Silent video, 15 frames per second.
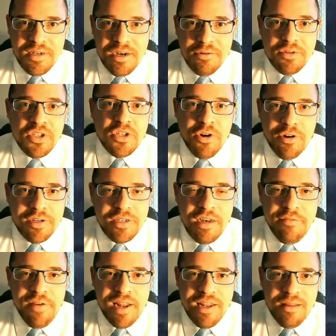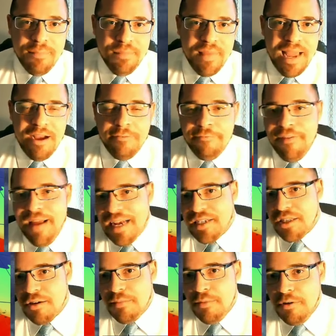you know start to develop how
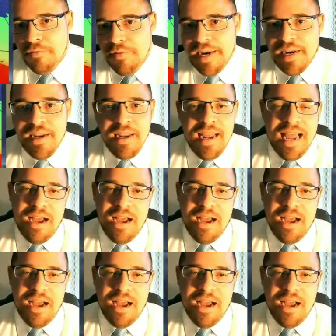fast they're moving